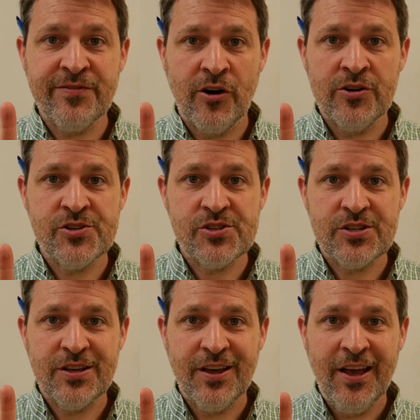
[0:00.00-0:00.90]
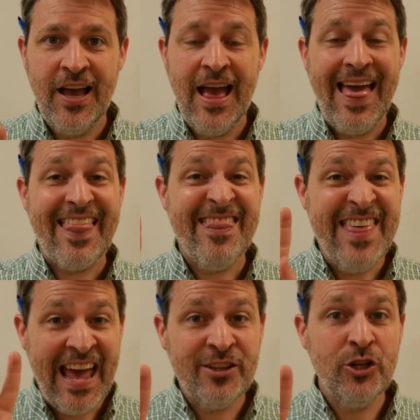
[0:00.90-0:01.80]
first,
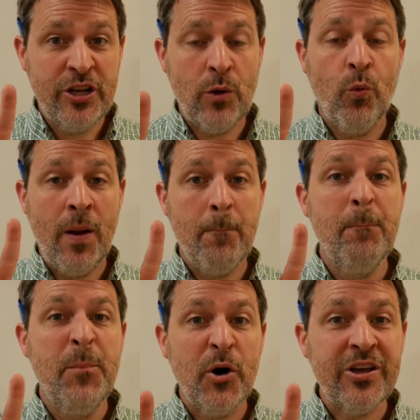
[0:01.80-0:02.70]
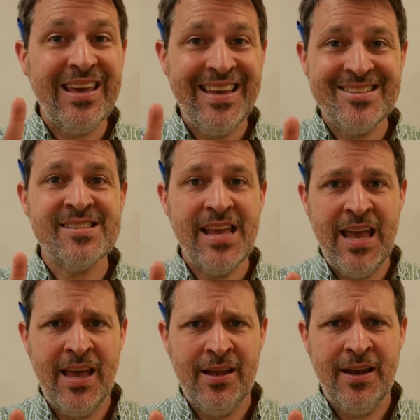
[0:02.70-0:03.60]
then look at what book it's
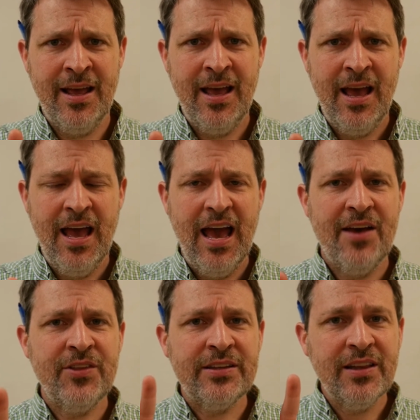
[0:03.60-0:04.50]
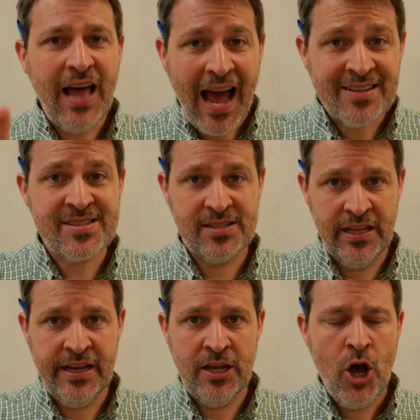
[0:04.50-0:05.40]
in, and then
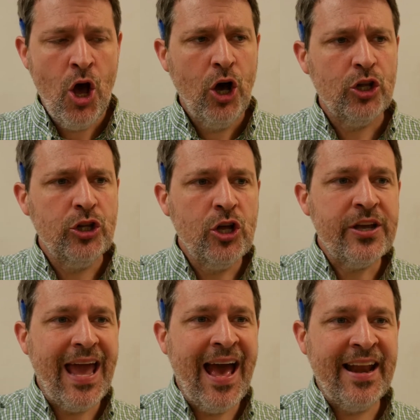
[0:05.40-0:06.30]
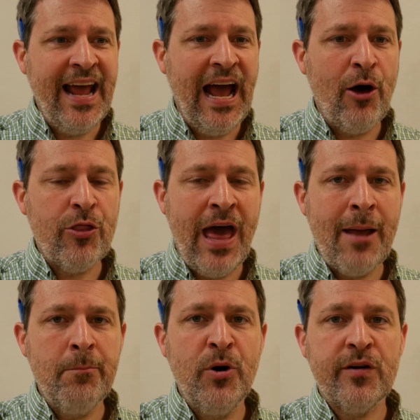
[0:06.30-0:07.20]
lastly, look at how
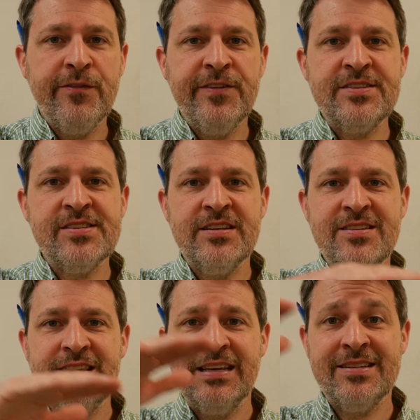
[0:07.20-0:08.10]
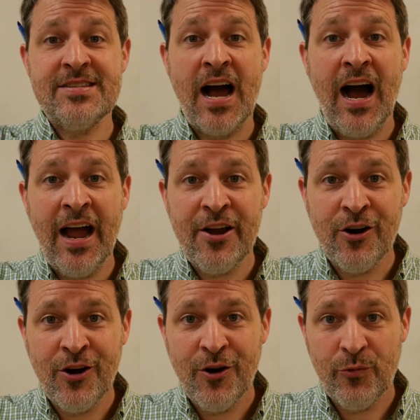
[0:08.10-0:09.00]
that book fits into the
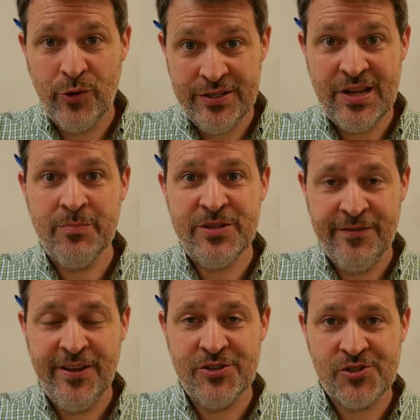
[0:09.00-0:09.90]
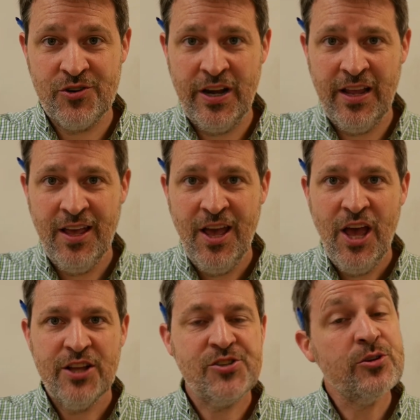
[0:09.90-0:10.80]
entire redemptive history.
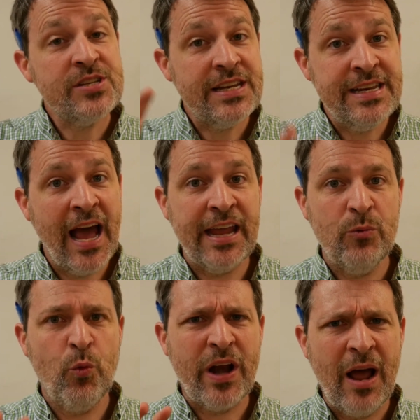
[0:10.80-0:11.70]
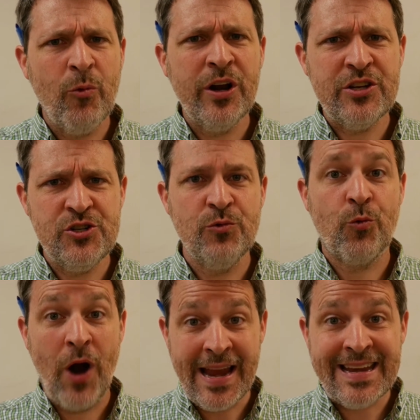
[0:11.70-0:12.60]
And so tonight, what I want to do
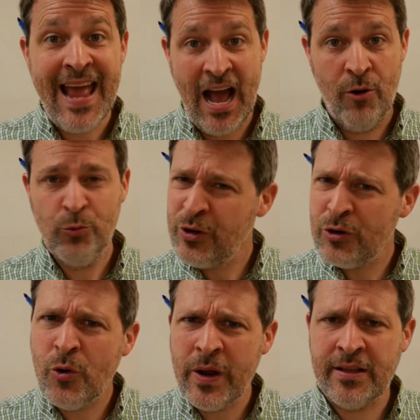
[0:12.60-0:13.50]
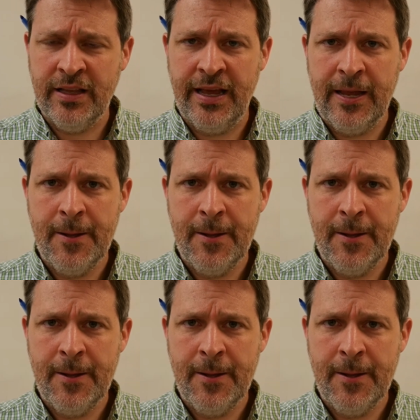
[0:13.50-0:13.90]
right now, real quickly,